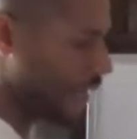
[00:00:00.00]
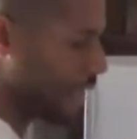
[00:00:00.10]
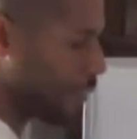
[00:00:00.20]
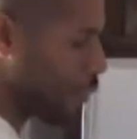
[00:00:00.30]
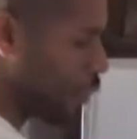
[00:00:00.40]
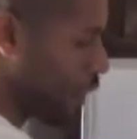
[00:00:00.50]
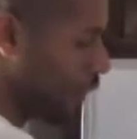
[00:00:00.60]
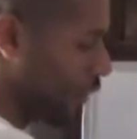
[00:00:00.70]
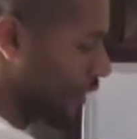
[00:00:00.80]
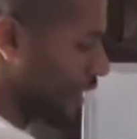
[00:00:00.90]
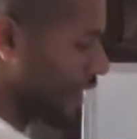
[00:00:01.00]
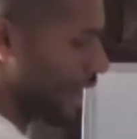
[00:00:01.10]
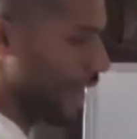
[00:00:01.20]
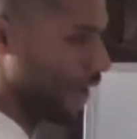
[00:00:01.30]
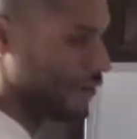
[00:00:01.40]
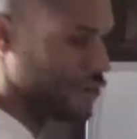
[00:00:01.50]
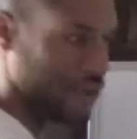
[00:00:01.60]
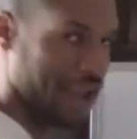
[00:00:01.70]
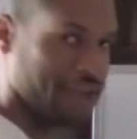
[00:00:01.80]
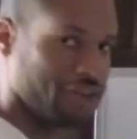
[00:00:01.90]
that your DNA
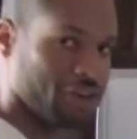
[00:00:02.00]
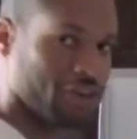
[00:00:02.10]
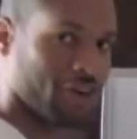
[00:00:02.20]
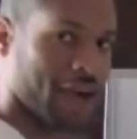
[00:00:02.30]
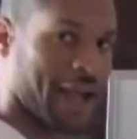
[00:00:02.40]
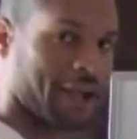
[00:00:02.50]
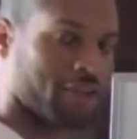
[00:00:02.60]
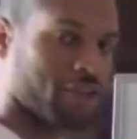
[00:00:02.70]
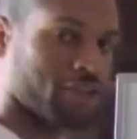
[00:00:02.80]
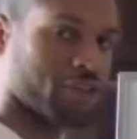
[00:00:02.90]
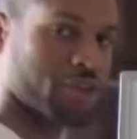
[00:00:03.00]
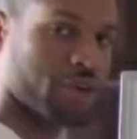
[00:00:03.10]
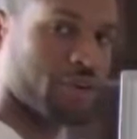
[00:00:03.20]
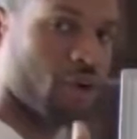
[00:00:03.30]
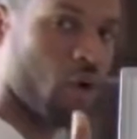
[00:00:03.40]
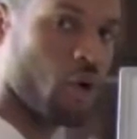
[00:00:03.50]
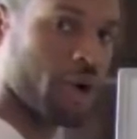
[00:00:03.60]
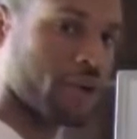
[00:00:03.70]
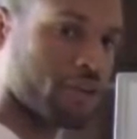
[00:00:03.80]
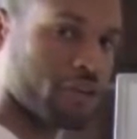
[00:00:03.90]
changes your actual
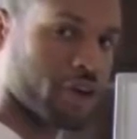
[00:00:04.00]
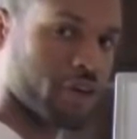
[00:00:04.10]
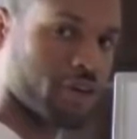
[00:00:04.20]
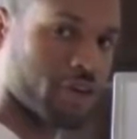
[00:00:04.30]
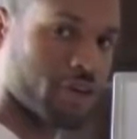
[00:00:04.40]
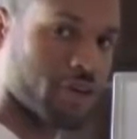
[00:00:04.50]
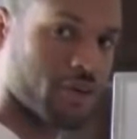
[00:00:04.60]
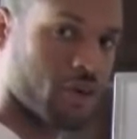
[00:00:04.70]
auric structure,